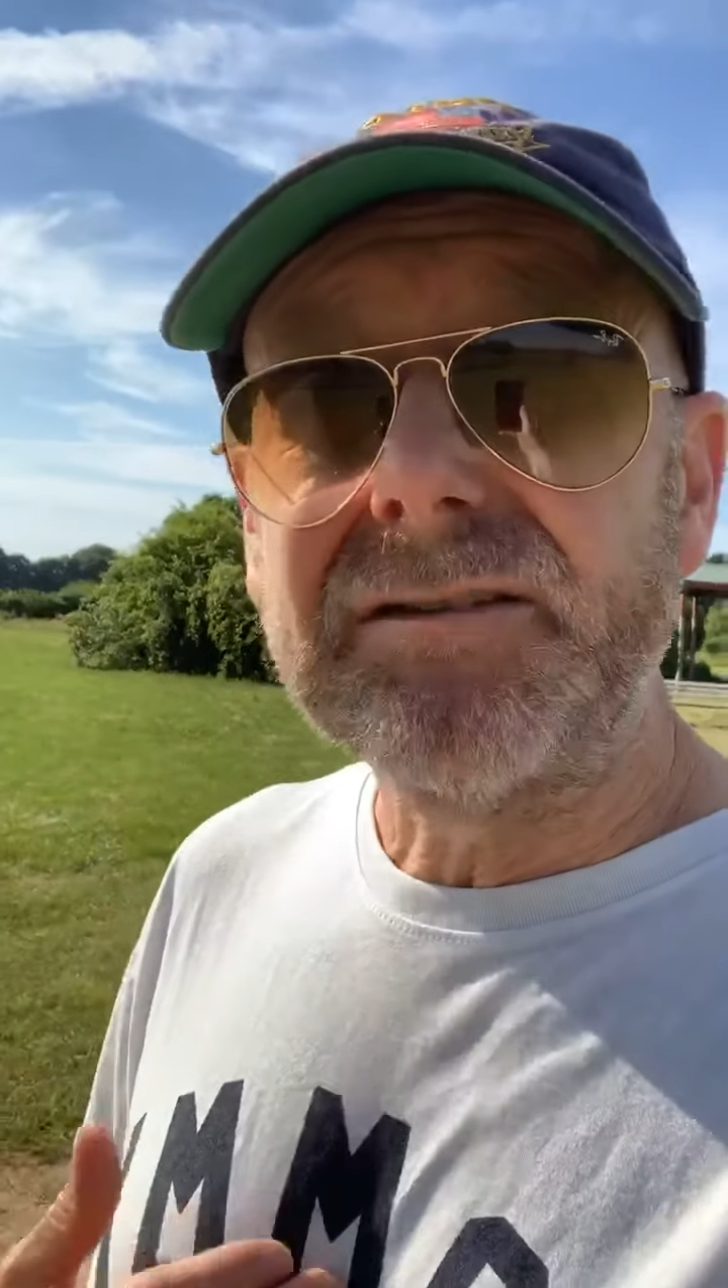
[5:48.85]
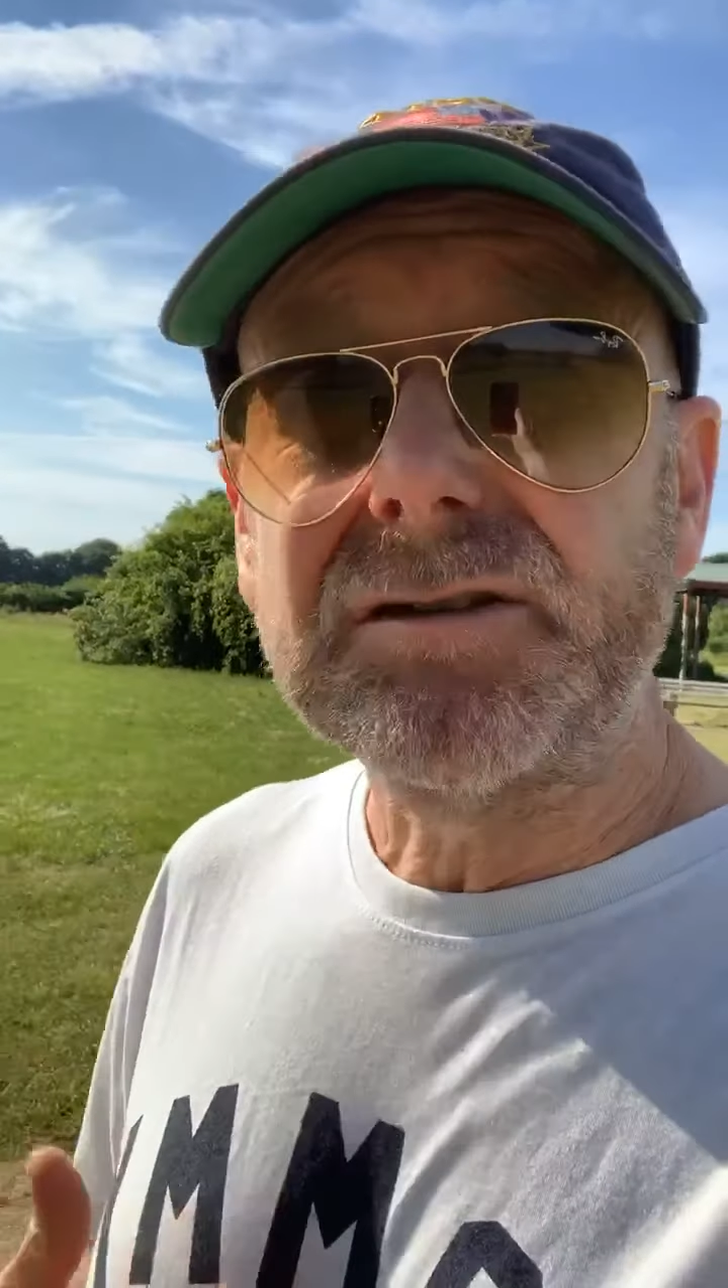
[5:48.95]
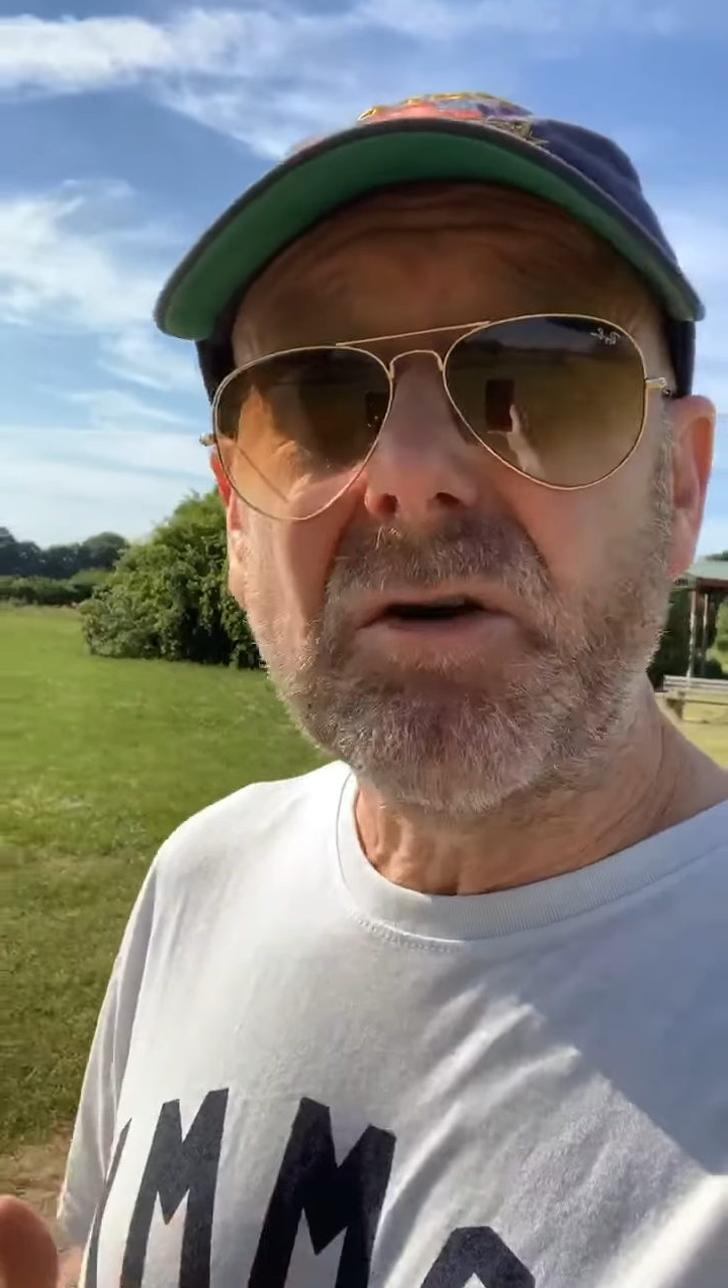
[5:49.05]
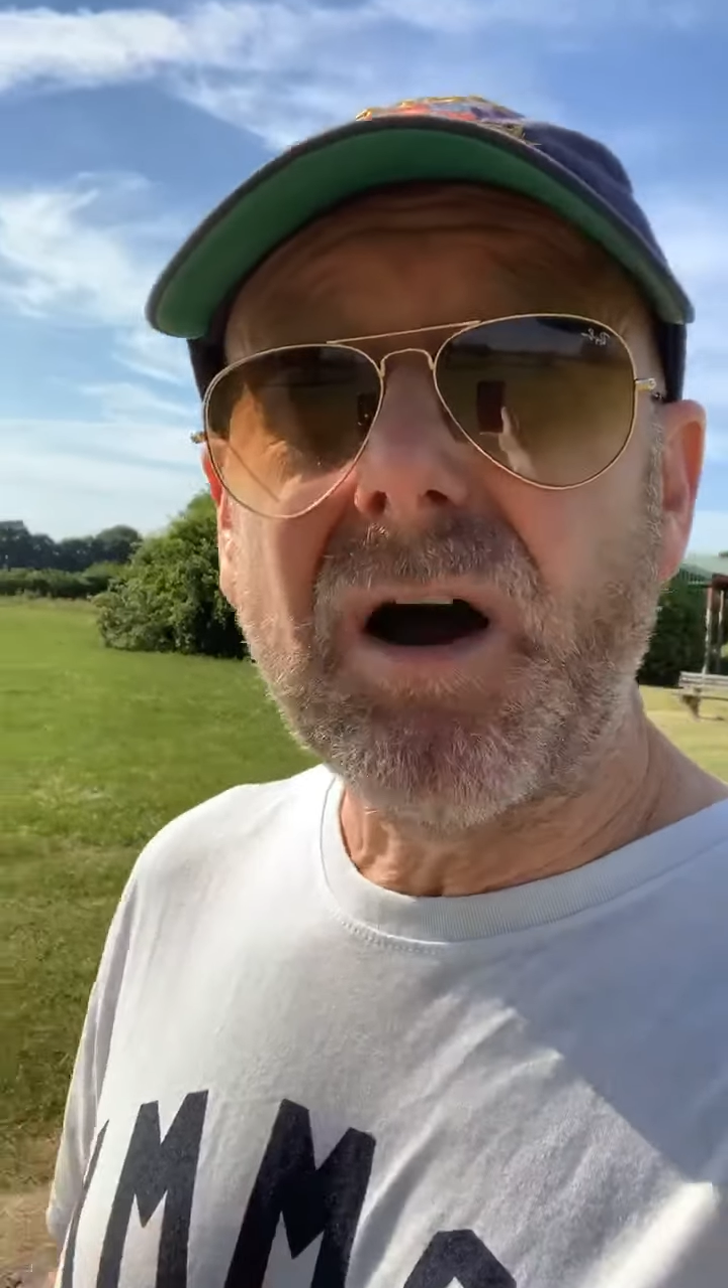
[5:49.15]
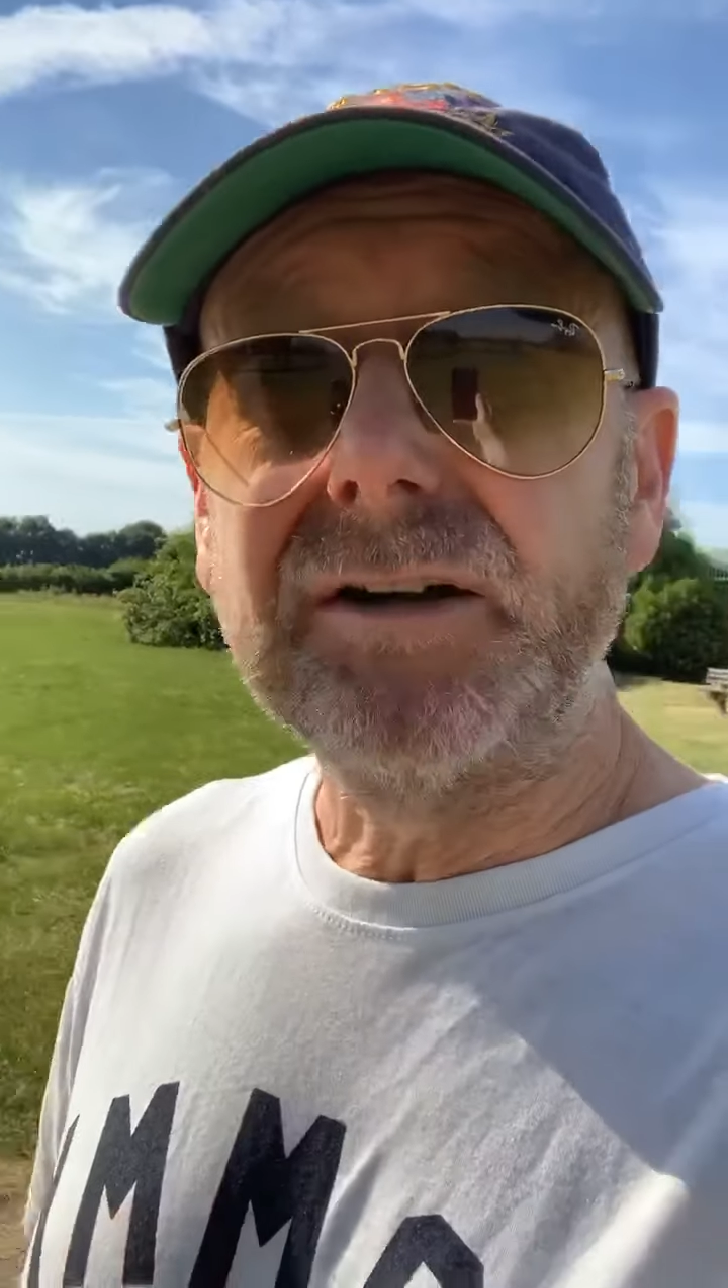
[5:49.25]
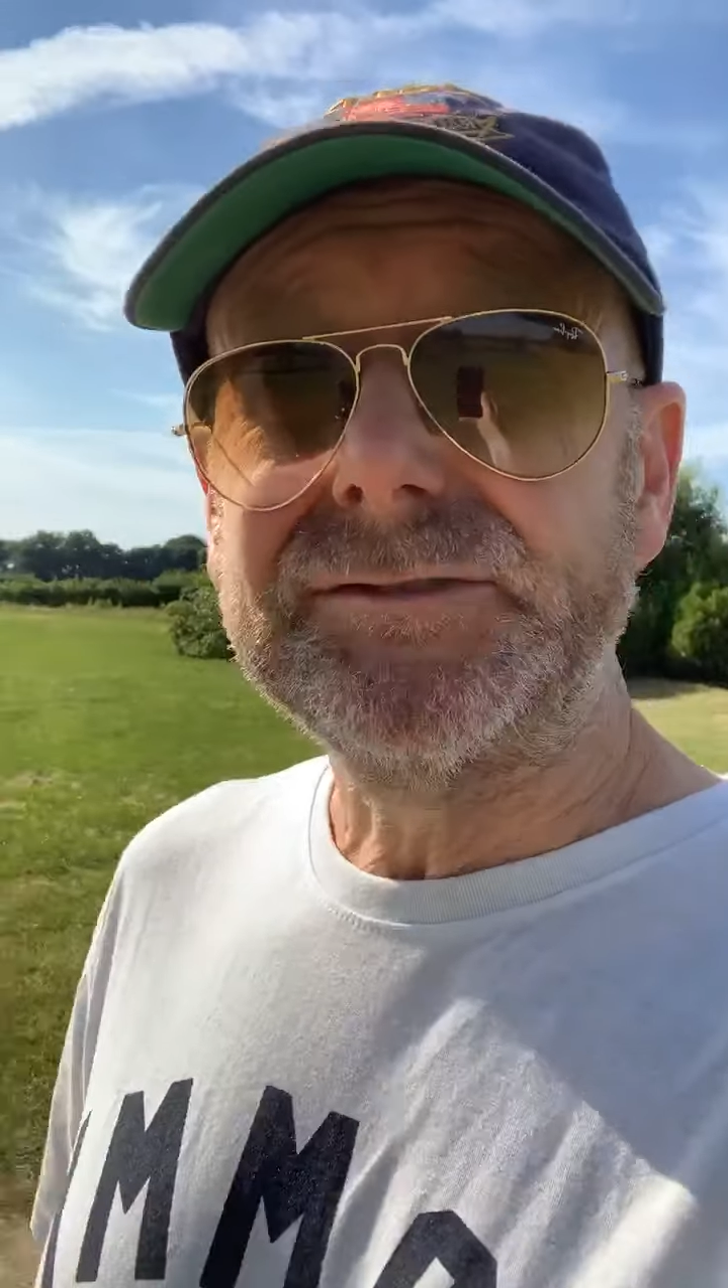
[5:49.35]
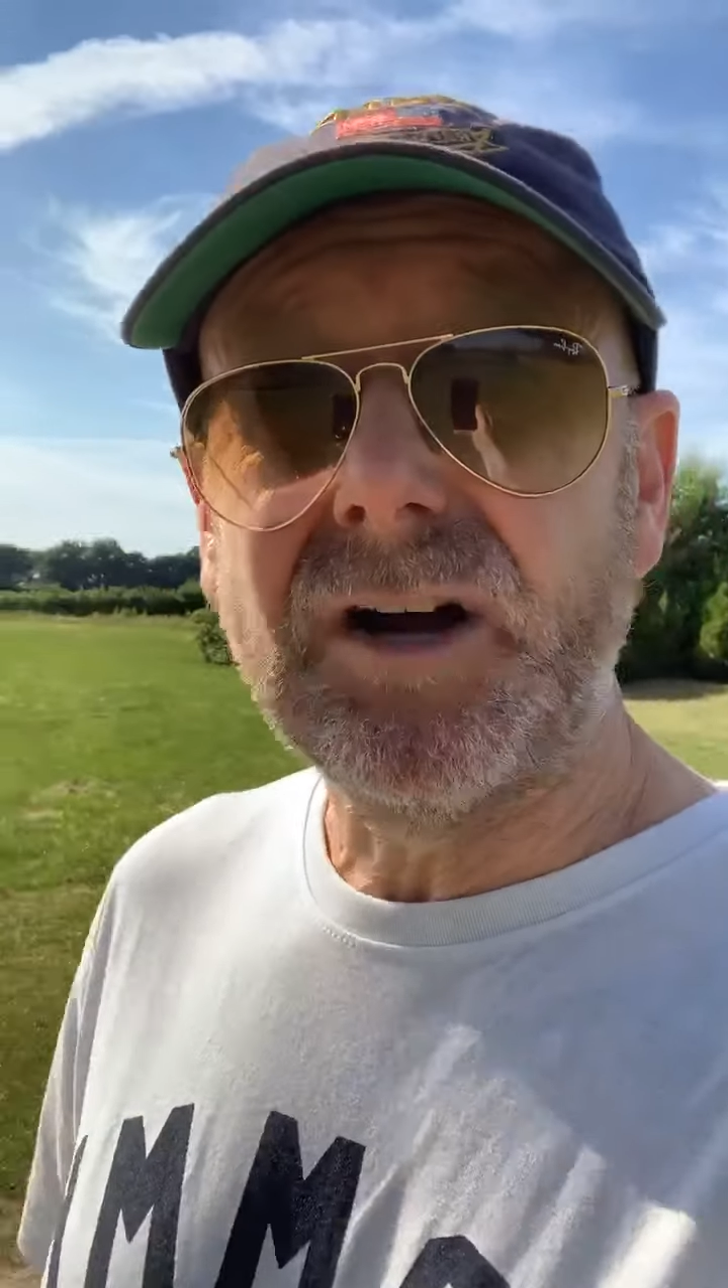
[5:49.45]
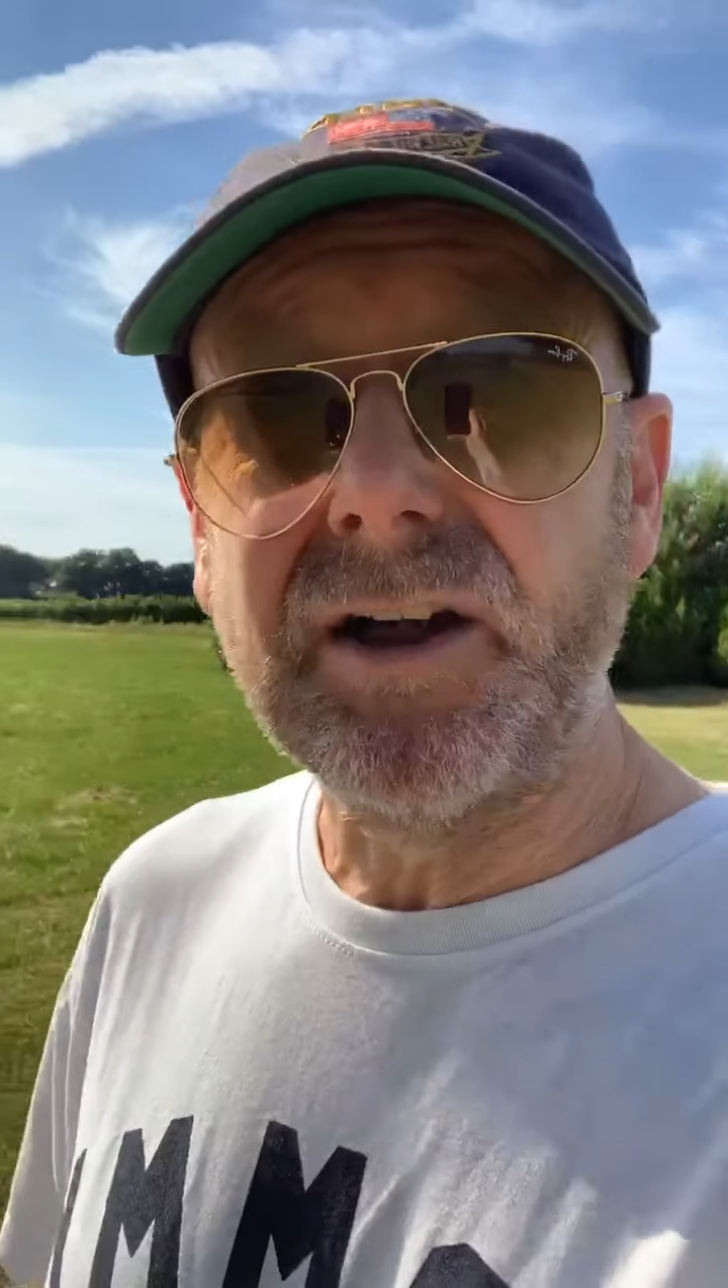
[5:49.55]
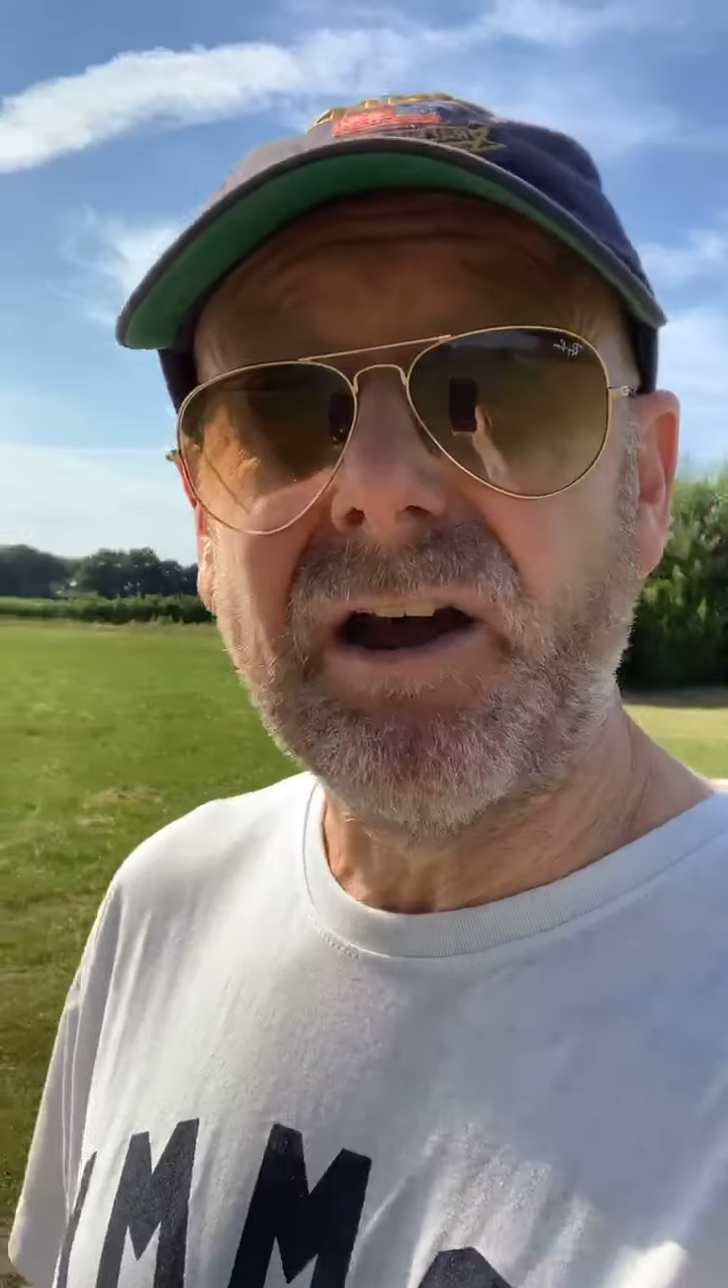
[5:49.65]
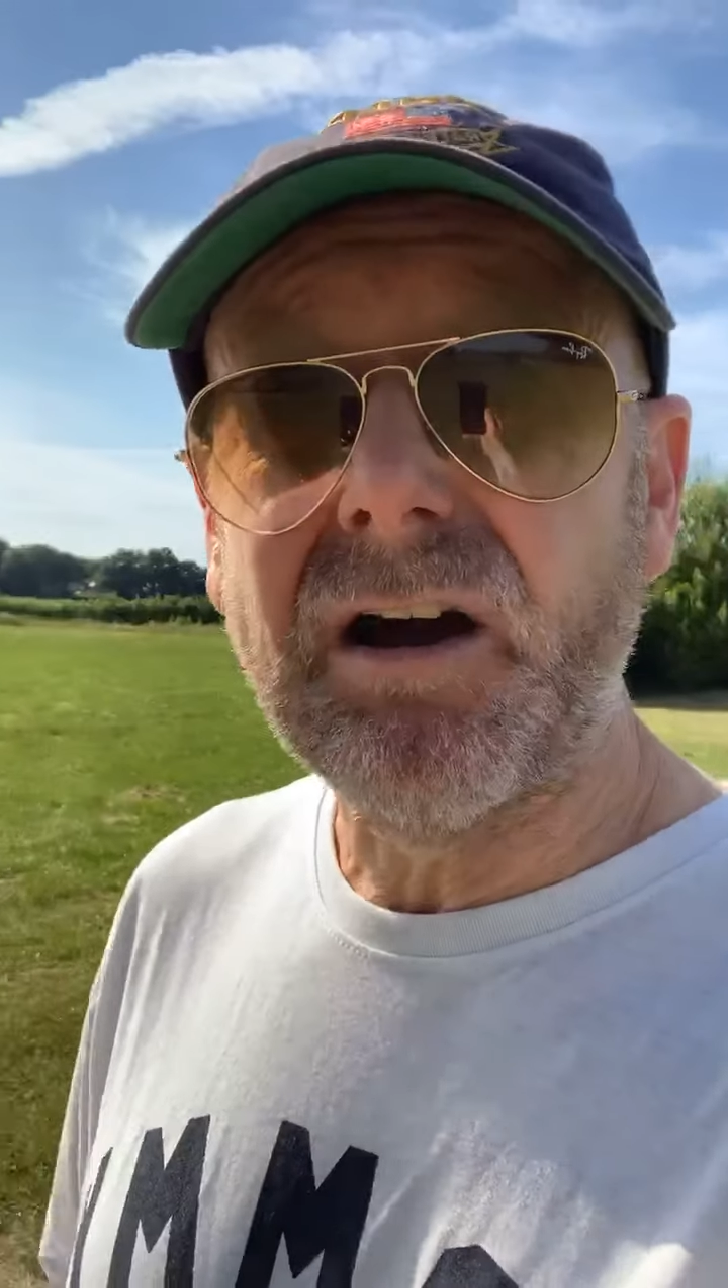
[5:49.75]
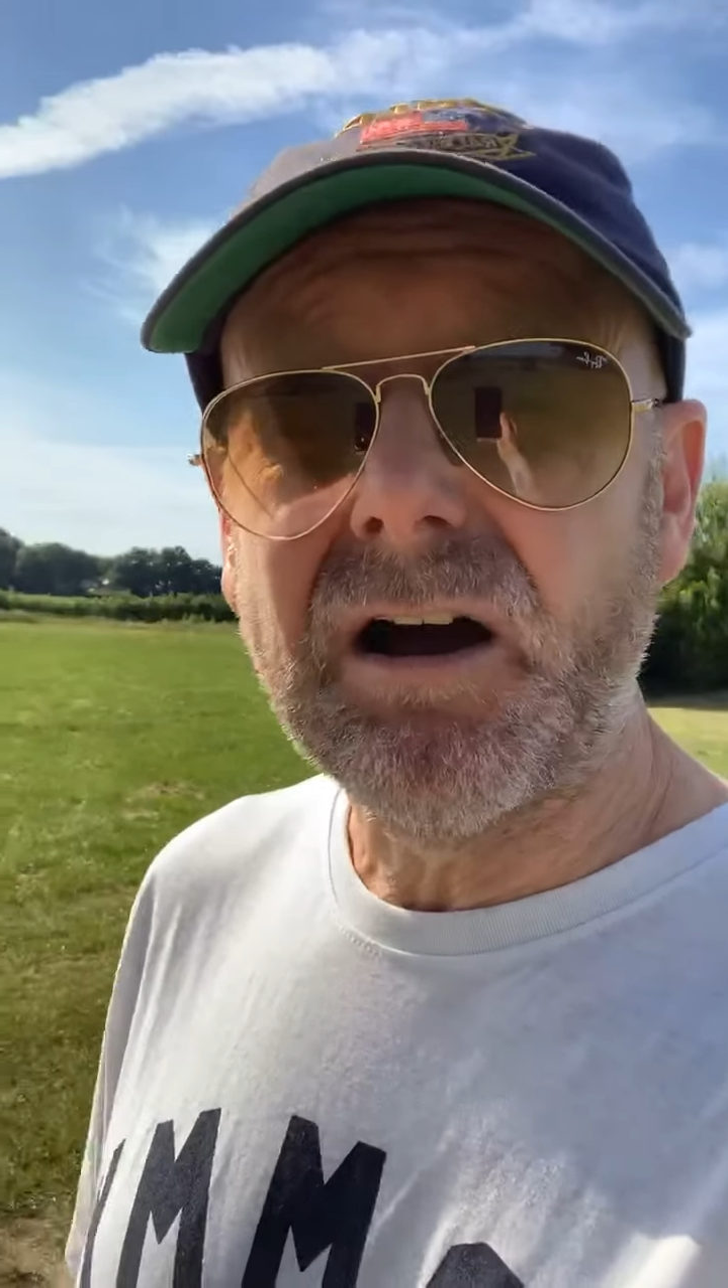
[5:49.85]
to quite a fine art.